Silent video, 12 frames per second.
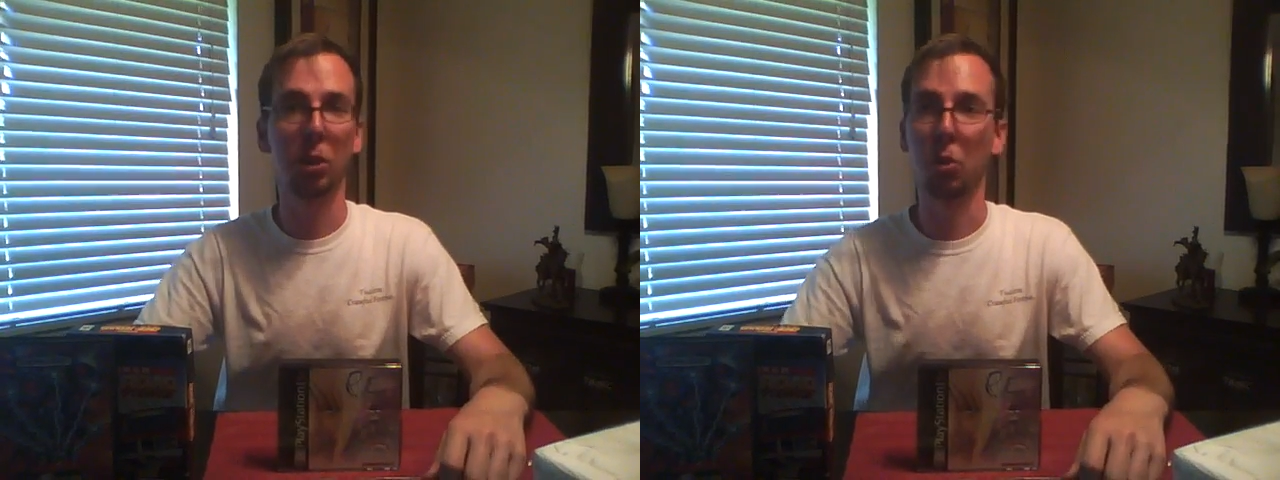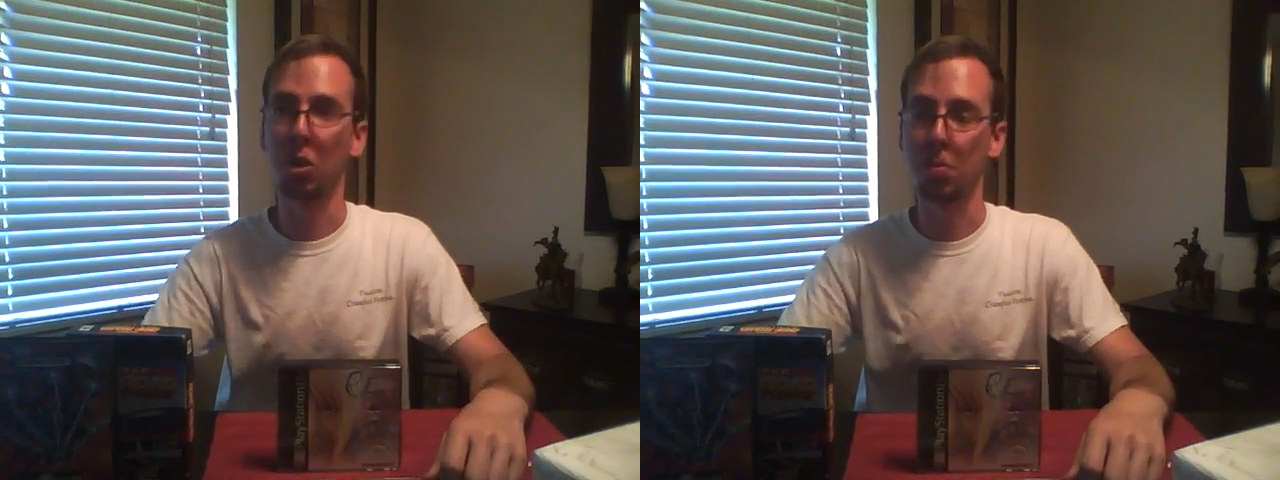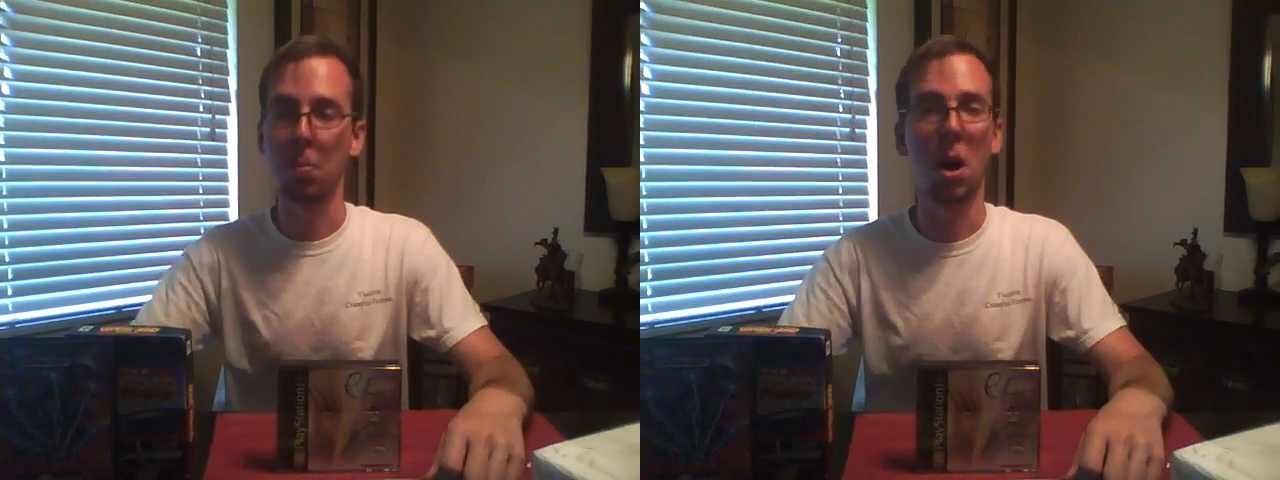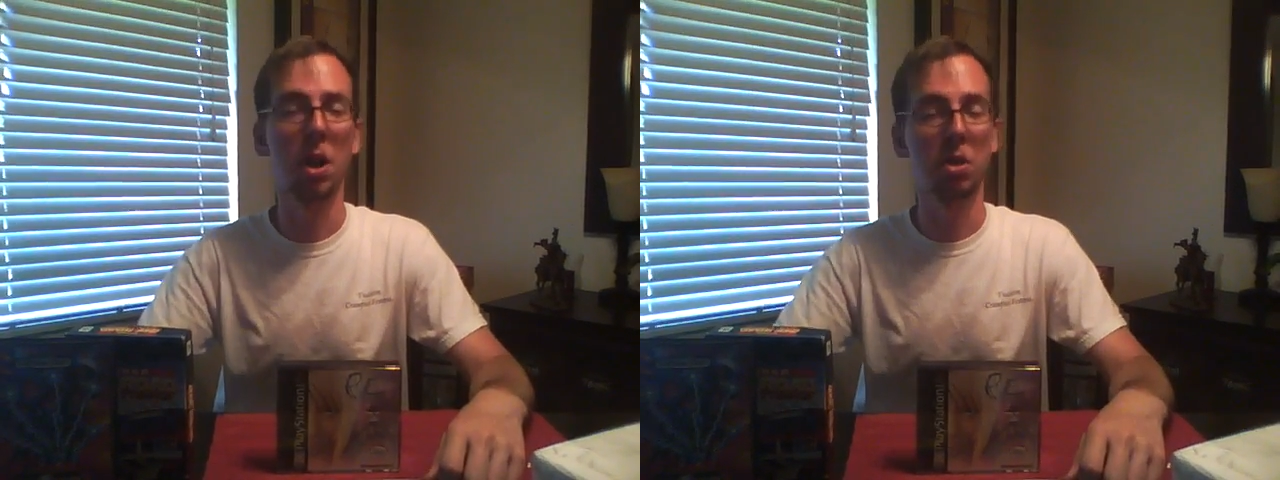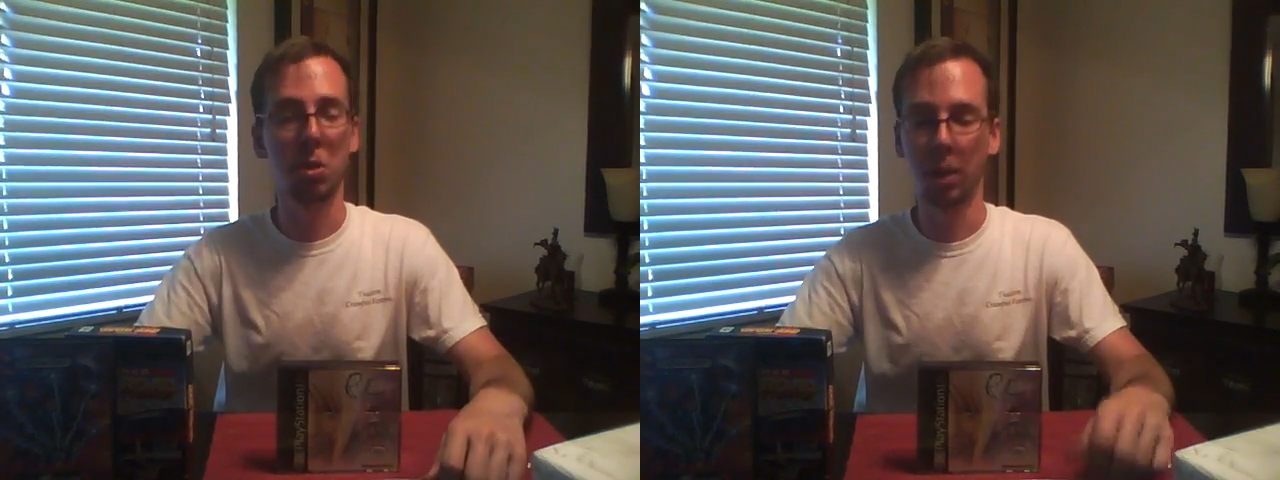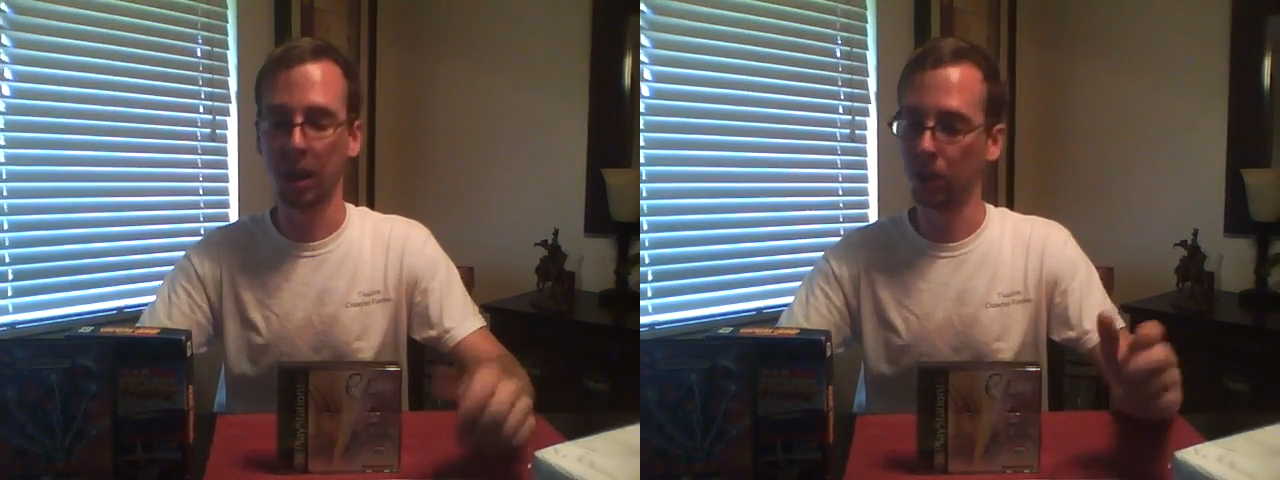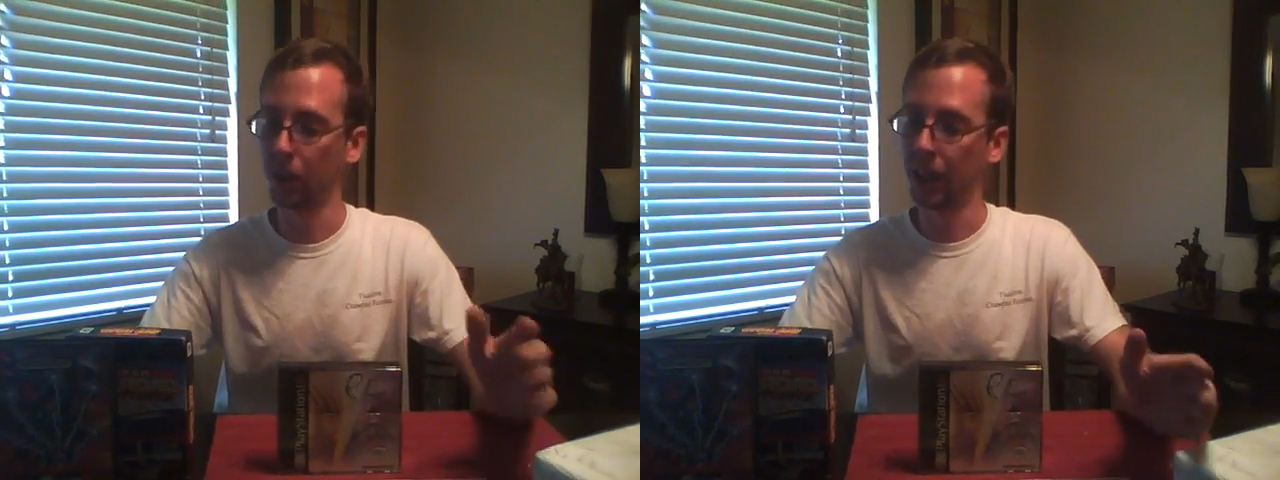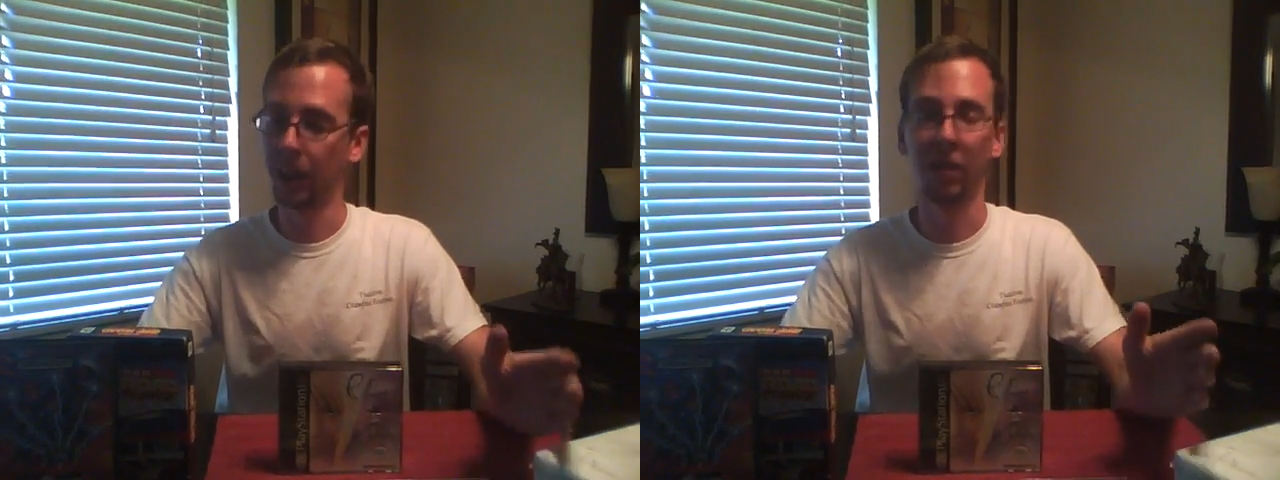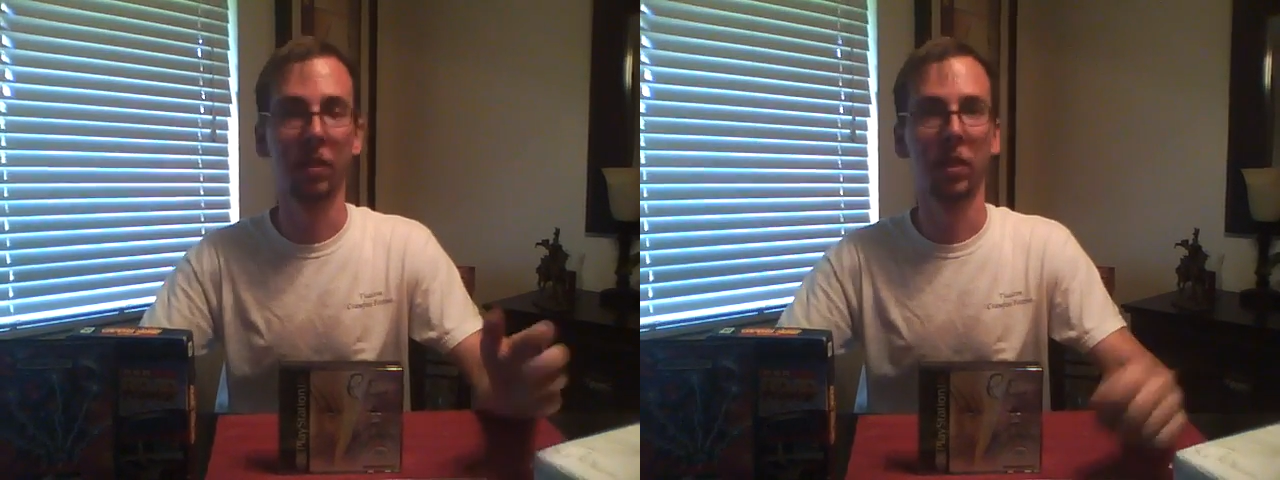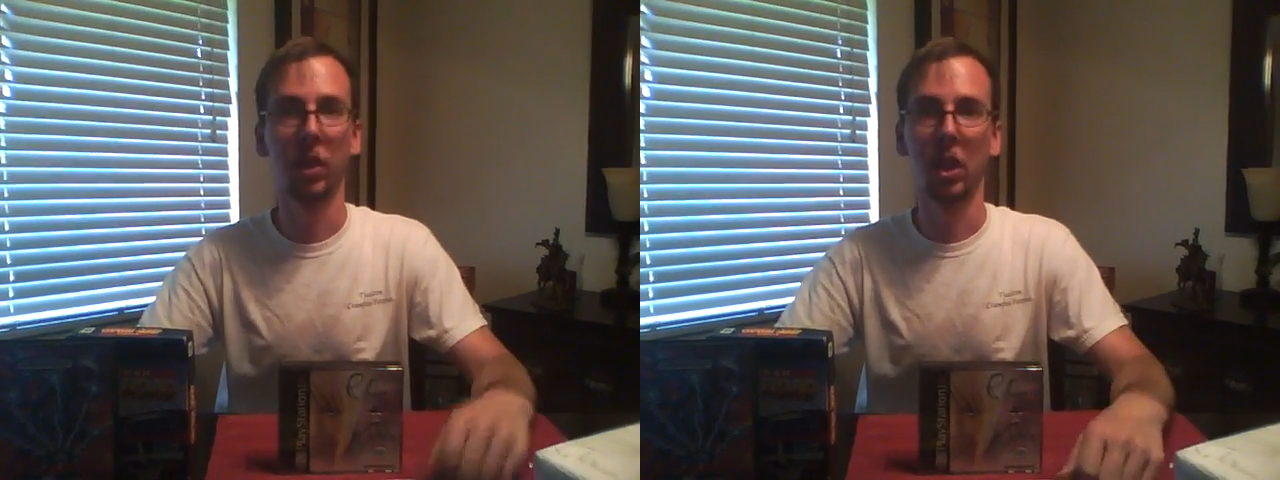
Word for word: responds quickly.